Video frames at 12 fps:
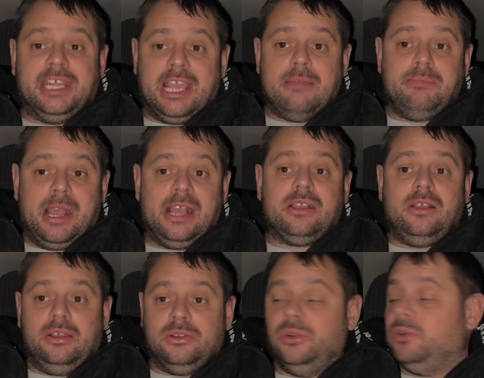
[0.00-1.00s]
I get back,
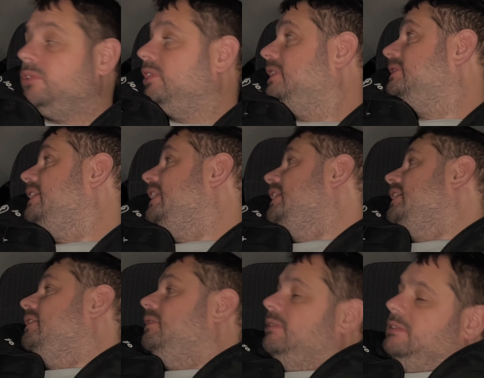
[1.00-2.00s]
I'll cook the tea.
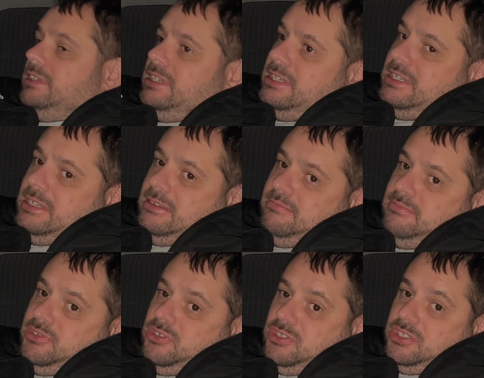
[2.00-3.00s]
Um,
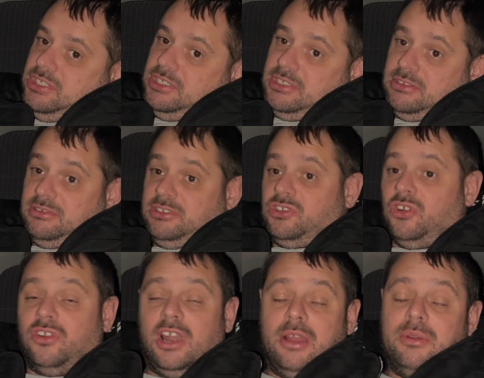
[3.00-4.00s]
just, it's
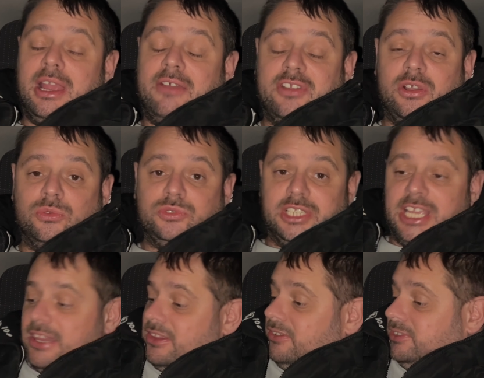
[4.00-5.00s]
alright, have it all together.